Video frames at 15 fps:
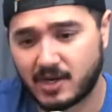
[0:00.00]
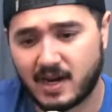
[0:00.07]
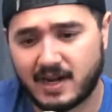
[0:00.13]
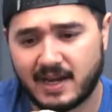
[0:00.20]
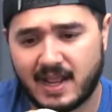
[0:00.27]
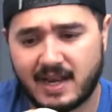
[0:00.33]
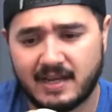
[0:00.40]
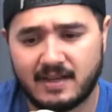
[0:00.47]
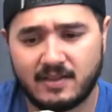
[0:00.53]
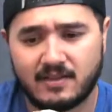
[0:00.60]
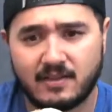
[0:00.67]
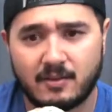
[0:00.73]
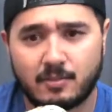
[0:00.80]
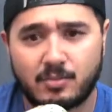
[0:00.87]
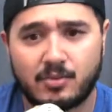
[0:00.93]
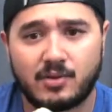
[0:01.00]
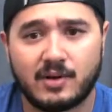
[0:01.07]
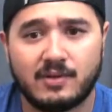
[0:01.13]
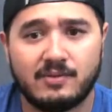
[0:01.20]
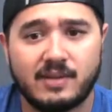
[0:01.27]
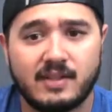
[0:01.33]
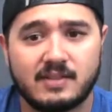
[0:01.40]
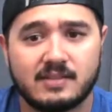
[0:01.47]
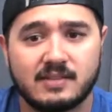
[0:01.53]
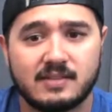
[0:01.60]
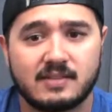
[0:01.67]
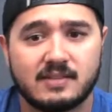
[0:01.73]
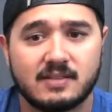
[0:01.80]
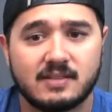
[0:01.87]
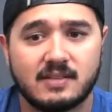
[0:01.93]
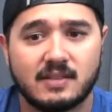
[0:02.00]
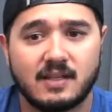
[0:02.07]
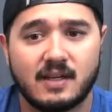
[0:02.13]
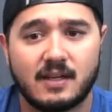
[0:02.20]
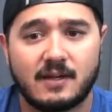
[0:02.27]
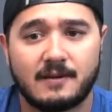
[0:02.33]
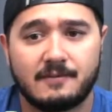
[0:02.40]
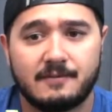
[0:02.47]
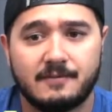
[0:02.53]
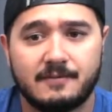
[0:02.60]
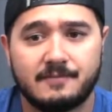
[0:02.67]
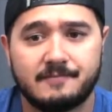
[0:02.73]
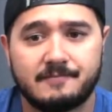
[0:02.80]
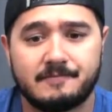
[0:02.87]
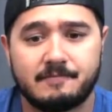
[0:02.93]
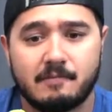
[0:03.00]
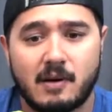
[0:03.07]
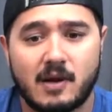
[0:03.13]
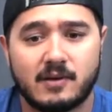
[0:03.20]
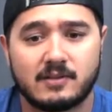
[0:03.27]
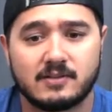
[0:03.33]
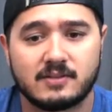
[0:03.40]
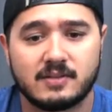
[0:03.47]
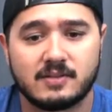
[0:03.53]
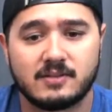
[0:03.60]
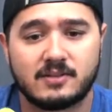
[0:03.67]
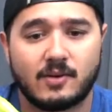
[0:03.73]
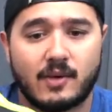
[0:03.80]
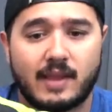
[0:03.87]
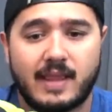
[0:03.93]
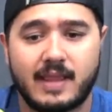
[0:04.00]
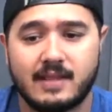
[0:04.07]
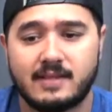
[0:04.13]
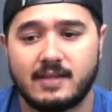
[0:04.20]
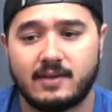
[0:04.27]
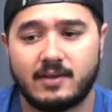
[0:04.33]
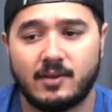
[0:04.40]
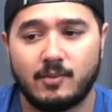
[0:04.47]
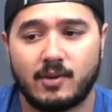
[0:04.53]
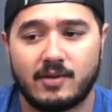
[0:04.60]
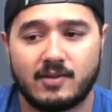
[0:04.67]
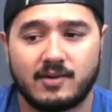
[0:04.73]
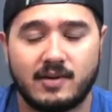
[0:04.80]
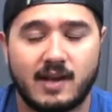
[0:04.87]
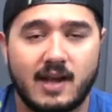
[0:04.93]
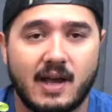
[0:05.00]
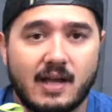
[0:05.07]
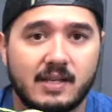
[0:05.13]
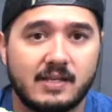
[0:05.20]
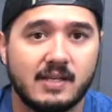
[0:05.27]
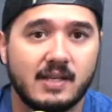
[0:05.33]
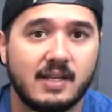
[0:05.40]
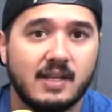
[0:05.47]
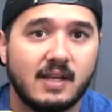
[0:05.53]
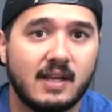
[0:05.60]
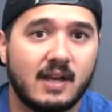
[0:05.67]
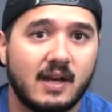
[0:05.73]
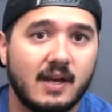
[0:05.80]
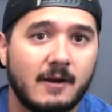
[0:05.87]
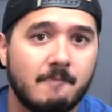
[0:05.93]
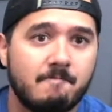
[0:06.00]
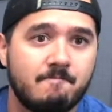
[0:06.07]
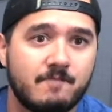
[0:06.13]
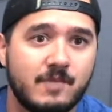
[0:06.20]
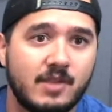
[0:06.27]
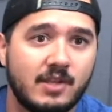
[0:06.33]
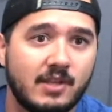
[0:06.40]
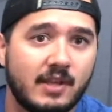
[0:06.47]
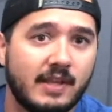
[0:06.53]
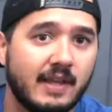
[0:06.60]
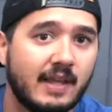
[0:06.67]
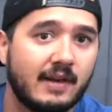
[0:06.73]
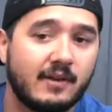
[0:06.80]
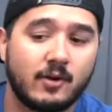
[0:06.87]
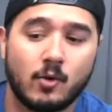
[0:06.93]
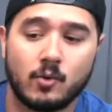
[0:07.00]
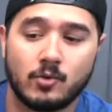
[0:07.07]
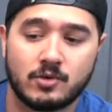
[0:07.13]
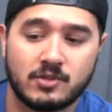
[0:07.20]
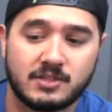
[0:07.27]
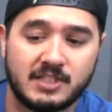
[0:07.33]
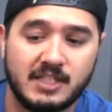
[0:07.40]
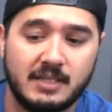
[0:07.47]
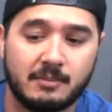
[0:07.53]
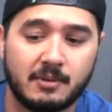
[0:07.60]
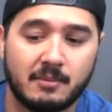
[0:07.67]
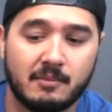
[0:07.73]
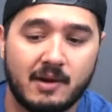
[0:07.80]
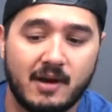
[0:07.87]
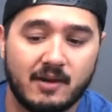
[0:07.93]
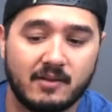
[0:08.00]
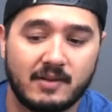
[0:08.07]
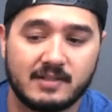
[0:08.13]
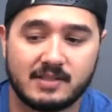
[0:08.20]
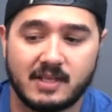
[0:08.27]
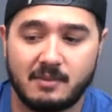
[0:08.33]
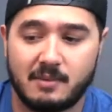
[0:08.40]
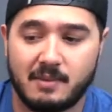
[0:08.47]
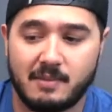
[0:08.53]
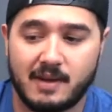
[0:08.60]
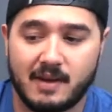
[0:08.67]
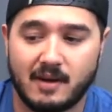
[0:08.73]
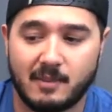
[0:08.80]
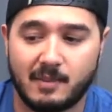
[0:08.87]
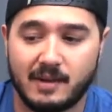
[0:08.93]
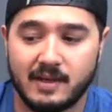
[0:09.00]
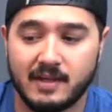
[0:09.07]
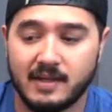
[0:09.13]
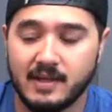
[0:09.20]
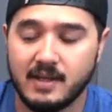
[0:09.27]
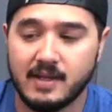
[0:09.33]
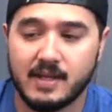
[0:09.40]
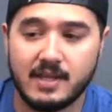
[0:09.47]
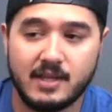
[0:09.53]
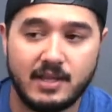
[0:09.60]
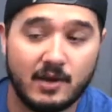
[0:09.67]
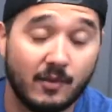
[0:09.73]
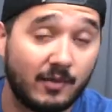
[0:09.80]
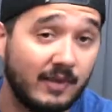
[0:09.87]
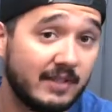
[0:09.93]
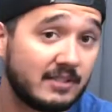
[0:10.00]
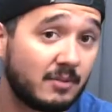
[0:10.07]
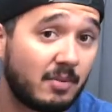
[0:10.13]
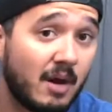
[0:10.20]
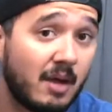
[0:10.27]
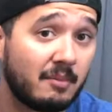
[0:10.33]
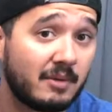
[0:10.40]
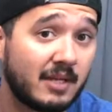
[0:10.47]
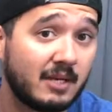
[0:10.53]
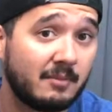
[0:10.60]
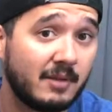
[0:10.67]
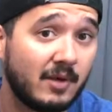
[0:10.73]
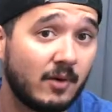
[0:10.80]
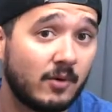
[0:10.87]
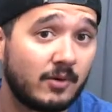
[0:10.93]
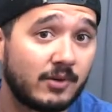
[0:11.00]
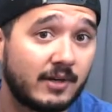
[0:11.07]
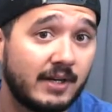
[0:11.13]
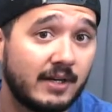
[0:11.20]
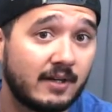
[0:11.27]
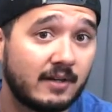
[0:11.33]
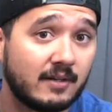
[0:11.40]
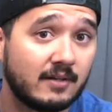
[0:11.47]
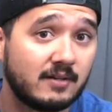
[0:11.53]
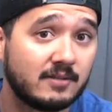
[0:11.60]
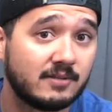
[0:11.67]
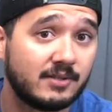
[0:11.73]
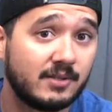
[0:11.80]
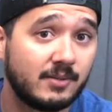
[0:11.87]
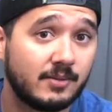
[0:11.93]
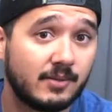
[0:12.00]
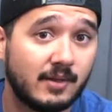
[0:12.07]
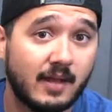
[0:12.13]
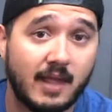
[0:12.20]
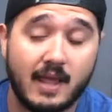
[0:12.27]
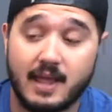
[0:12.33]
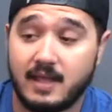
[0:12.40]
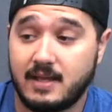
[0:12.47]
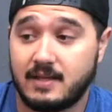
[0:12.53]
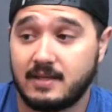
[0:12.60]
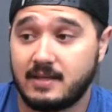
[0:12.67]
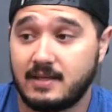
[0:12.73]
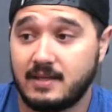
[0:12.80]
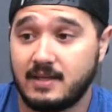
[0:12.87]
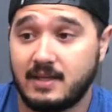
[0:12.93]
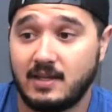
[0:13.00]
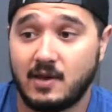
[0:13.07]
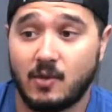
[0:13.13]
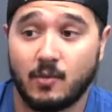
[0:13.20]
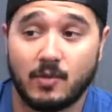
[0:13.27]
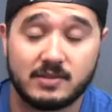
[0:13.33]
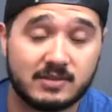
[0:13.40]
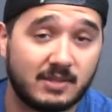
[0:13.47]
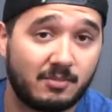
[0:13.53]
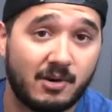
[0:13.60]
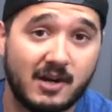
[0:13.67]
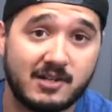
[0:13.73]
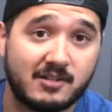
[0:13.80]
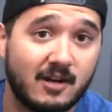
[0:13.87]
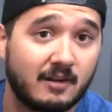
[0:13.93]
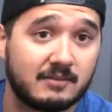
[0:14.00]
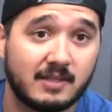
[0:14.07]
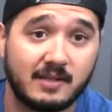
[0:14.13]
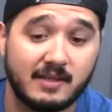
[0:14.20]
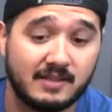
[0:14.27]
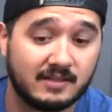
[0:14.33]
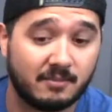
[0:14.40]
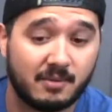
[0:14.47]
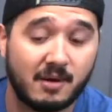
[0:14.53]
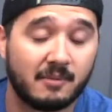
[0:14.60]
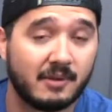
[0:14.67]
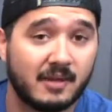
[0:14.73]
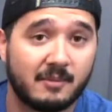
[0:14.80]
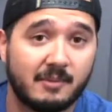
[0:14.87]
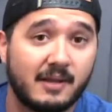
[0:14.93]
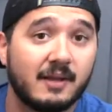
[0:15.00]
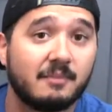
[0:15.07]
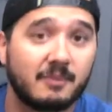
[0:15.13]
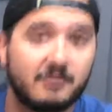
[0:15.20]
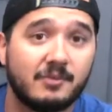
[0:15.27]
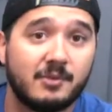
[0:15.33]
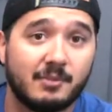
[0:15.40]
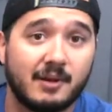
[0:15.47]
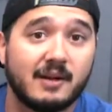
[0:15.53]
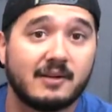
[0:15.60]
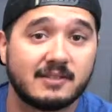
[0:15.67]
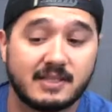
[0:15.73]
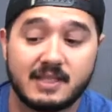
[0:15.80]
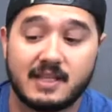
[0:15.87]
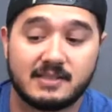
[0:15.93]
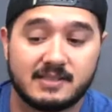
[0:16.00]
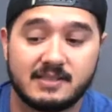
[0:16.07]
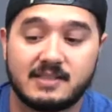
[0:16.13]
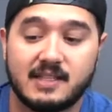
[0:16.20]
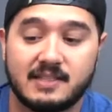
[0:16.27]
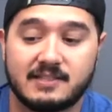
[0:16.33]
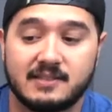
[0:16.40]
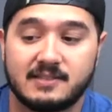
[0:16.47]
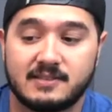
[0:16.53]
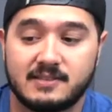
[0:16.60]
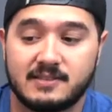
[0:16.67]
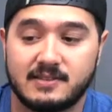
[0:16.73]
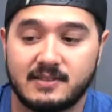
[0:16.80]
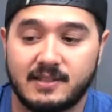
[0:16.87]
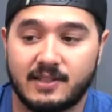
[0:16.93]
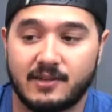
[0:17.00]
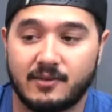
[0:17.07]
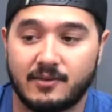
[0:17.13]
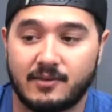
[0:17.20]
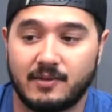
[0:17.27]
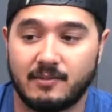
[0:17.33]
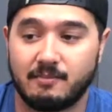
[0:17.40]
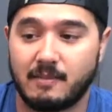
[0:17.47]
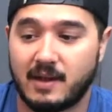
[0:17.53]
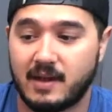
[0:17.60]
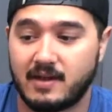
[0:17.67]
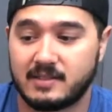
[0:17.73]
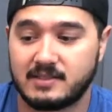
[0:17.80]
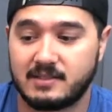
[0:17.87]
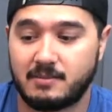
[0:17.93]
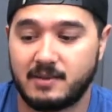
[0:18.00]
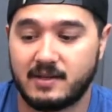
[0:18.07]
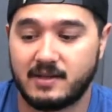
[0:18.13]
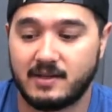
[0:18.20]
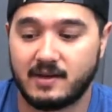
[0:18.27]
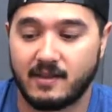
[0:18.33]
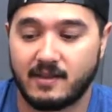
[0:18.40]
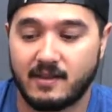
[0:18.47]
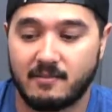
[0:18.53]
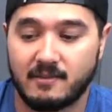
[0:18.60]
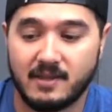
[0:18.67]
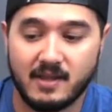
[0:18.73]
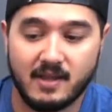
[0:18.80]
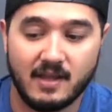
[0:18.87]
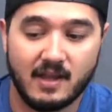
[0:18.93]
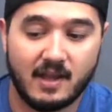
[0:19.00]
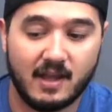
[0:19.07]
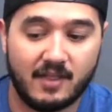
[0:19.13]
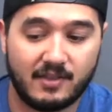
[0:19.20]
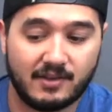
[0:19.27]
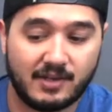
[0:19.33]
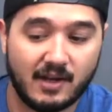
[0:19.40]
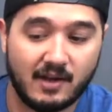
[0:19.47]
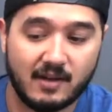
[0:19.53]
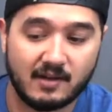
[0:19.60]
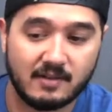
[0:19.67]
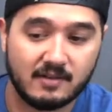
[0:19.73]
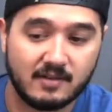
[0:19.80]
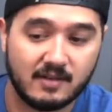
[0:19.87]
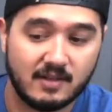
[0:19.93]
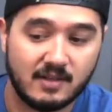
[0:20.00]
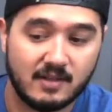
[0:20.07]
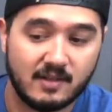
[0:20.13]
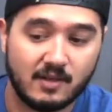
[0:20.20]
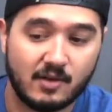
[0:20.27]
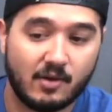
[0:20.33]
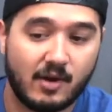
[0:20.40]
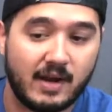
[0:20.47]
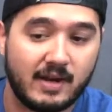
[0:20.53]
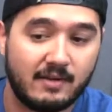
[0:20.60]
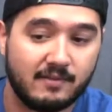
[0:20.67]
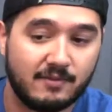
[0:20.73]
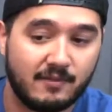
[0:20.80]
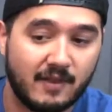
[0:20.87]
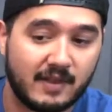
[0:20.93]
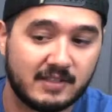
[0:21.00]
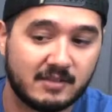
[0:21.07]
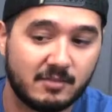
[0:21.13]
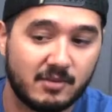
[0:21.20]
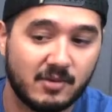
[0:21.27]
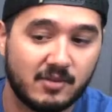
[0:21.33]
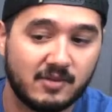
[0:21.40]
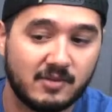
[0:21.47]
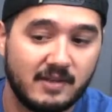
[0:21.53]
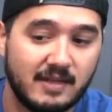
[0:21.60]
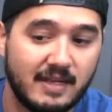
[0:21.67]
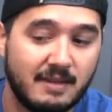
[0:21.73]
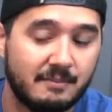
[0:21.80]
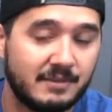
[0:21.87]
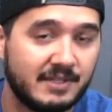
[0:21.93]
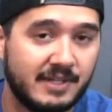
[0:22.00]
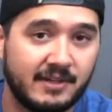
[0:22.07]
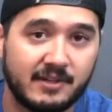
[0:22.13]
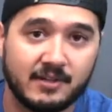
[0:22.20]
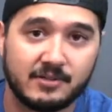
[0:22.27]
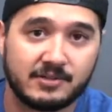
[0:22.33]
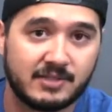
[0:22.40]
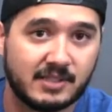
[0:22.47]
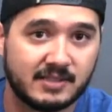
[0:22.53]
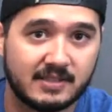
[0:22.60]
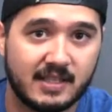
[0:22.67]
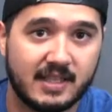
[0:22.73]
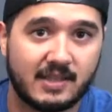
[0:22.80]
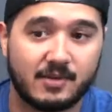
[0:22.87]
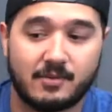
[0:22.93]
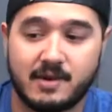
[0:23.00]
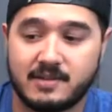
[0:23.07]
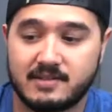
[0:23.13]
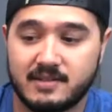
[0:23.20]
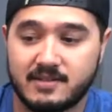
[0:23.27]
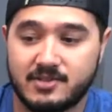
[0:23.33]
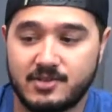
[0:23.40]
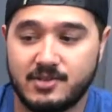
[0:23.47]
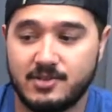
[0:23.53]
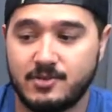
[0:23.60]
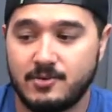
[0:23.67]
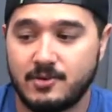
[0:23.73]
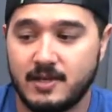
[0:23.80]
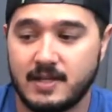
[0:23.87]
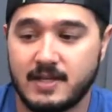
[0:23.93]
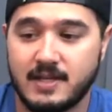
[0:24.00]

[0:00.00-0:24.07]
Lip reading: tried any of the previous models, so I can't tell you whether or not you can get an older, cheaper model that's going to be better, but you know, these are probably going to be older here soon, and you know, once the price drops on these, I'm probably going to pick up a few pairs, and that's just, you know, my honest opinion on them. The tongue, great, flexible, knit material, just like the rest of the shoe,